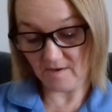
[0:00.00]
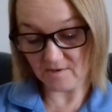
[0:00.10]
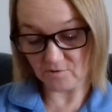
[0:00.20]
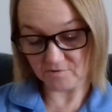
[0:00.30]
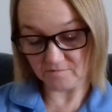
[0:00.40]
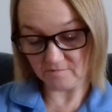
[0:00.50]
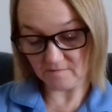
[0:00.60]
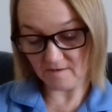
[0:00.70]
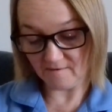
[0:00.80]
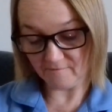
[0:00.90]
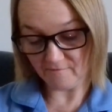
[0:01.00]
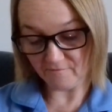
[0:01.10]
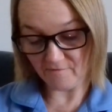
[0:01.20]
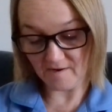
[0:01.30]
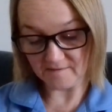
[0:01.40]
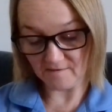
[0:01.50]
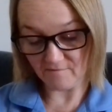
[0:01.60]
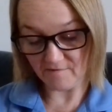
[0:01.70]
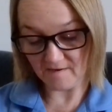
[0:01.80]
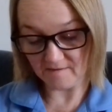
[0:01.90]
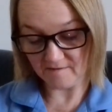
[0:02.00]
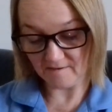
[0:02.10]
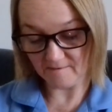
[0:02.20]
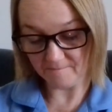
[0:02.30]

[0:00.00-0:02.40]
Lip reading: I couldn't have Friday off either.